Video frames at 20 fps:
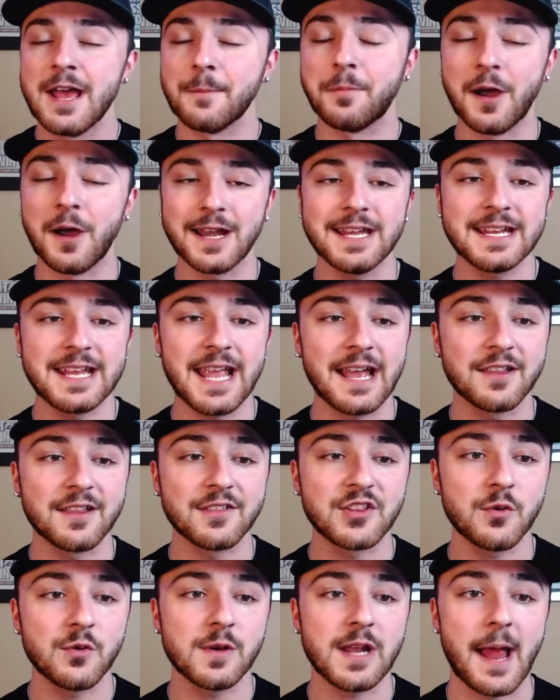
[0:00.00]
plenty to get
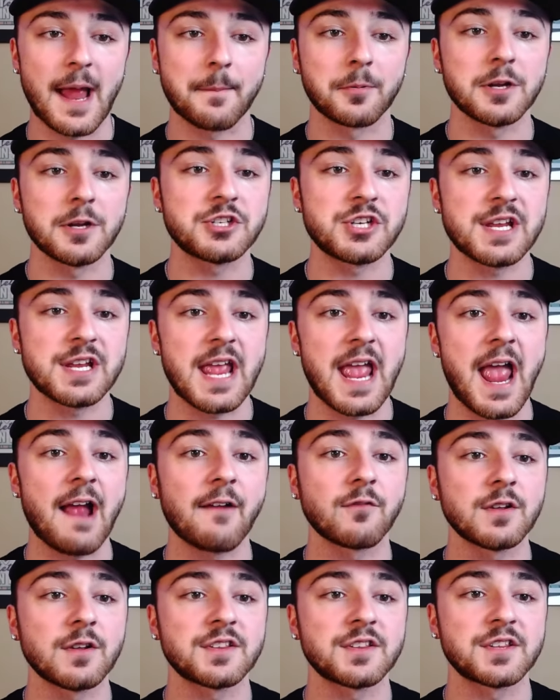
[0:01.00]
into, and I appreciate
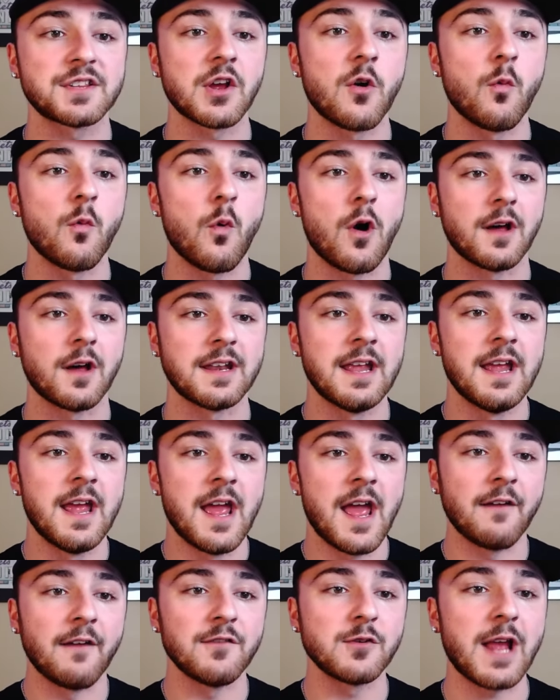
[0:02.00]
every single one
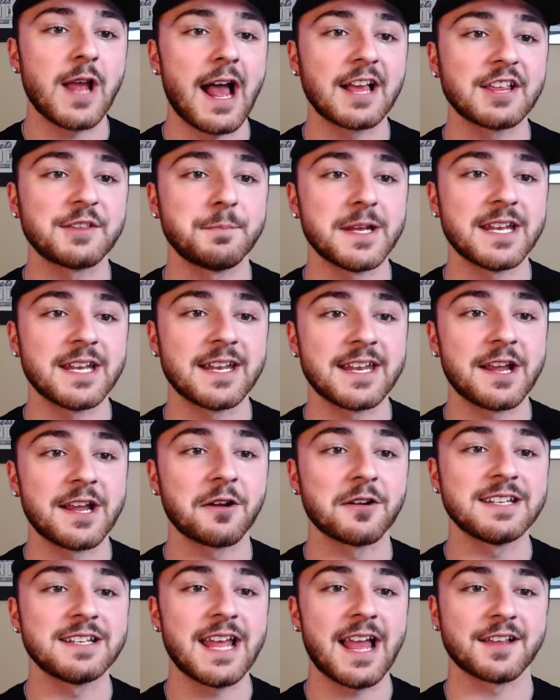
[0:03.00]
of you guys being in here.
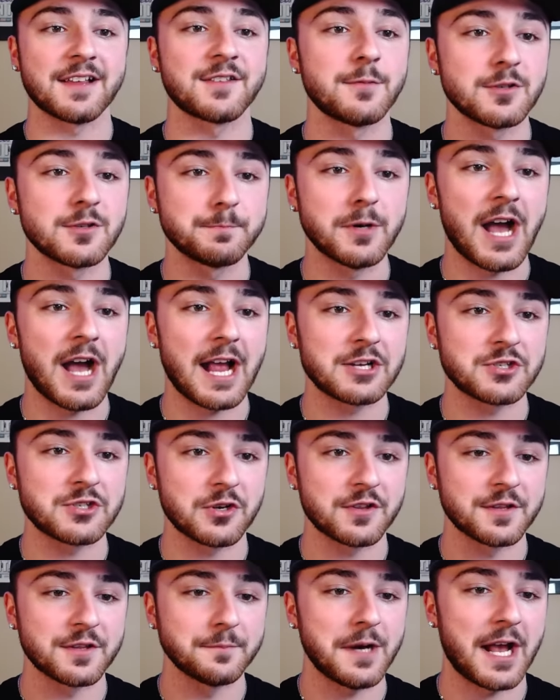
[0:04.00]
And yes, black
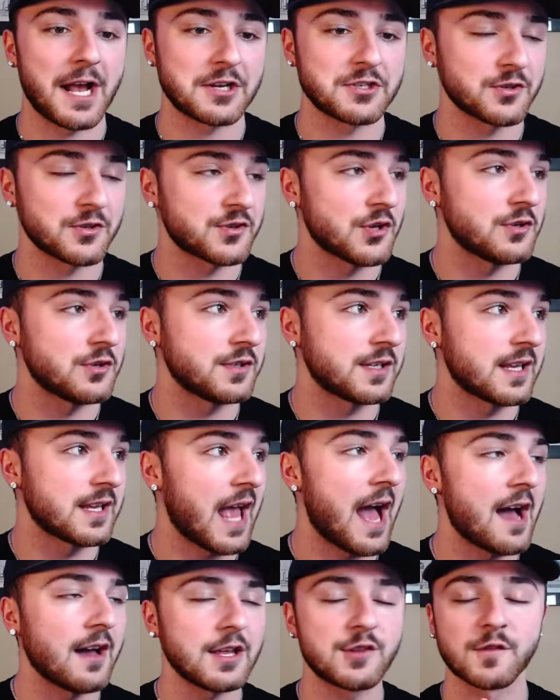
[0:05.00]
shirts and black shirts only,
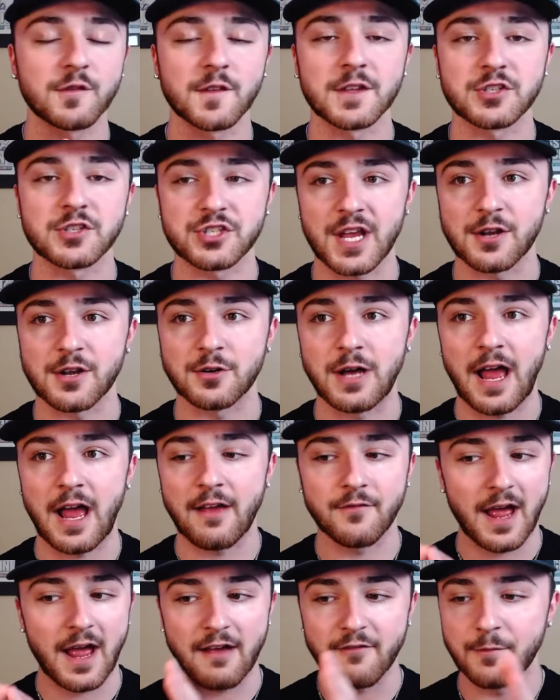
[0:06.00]
at least for the channel. I
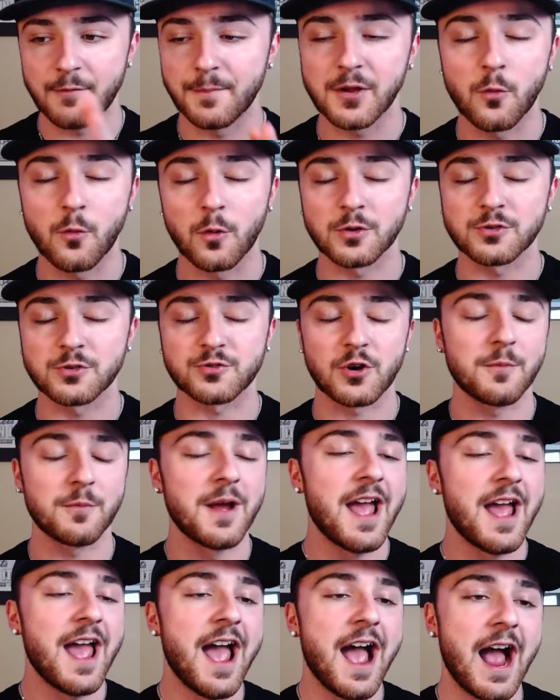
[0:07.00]
have a big wardrobe.
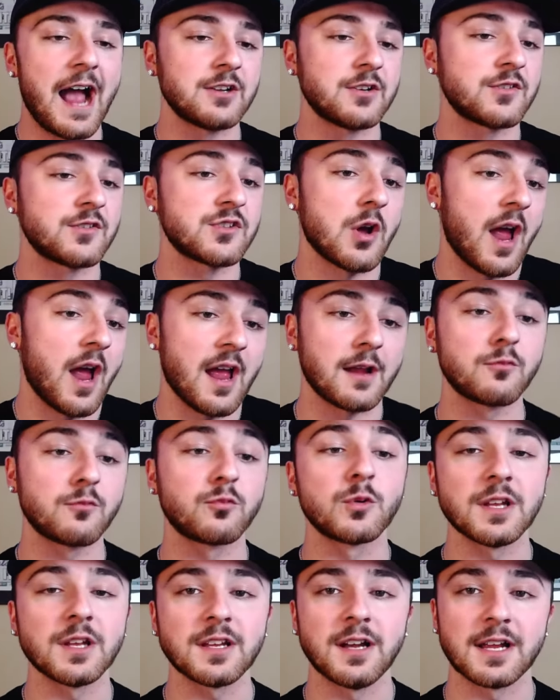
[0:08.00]
I
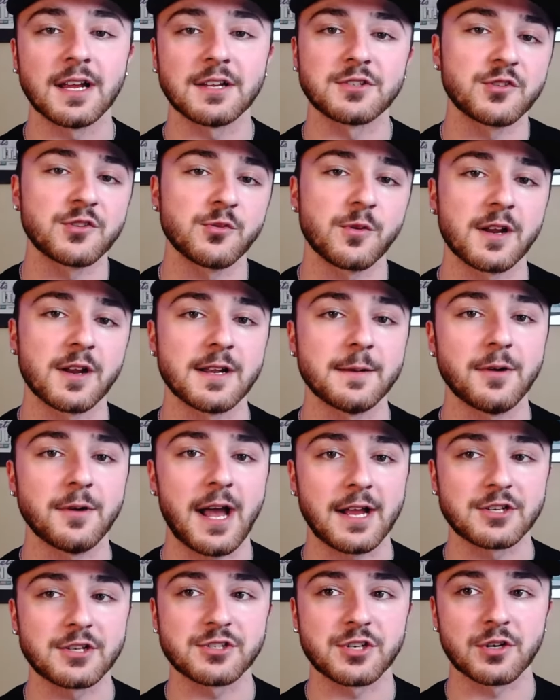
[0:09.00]
really like just wearing a
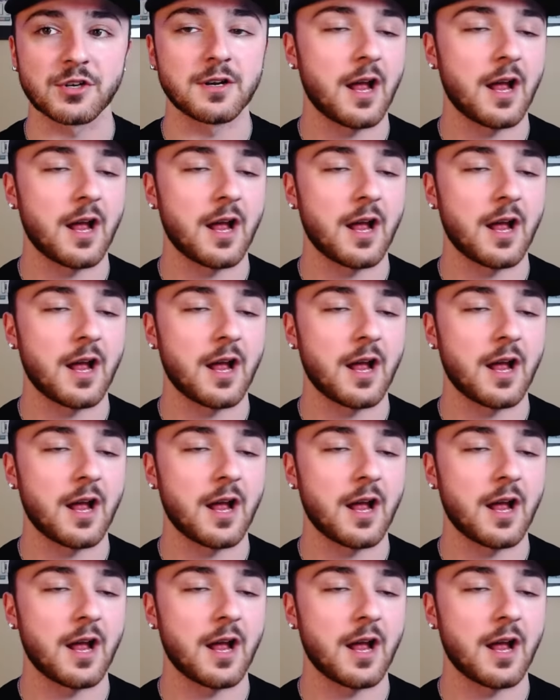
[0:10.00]
black shirt